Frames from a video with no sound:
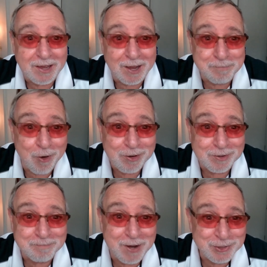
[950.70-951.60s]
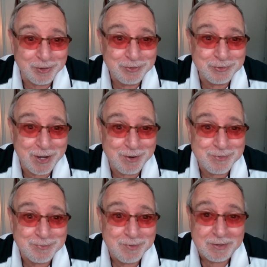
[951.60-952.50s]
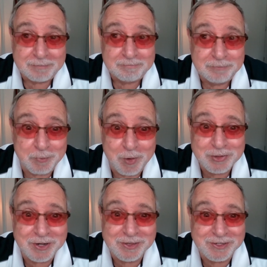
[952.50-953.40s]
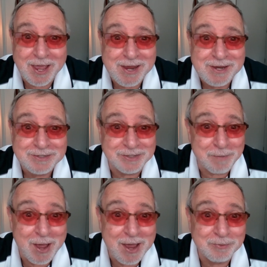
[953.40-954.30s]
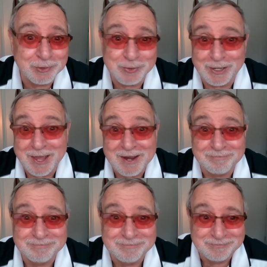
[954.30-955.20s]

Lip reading: I'm Mark, my journey through tarot. Tomorrow's another day. Stop by, we'll do it again.